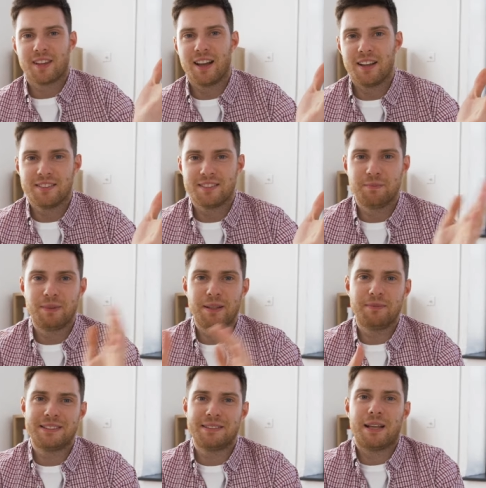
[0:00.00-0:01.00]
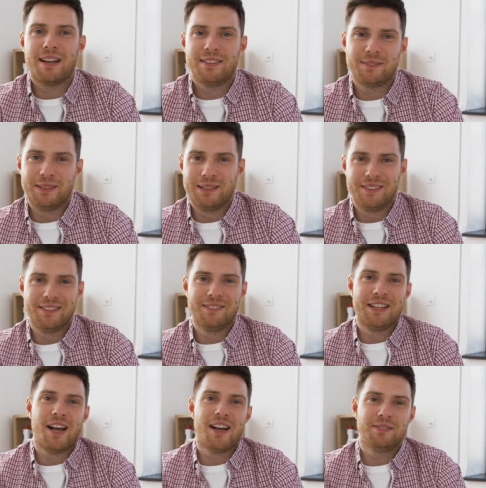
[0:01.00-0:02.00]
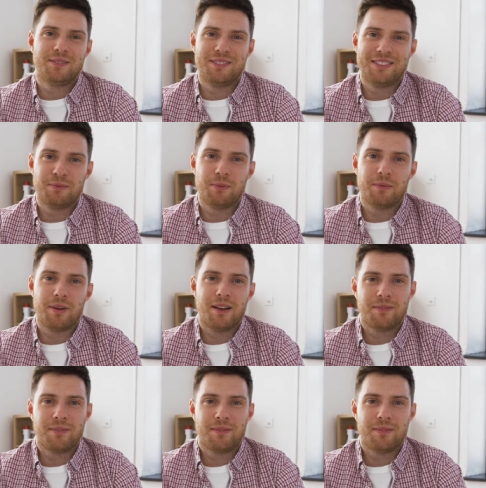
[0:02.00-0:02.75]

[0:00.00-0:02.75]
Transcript: about like the five things a press release needs to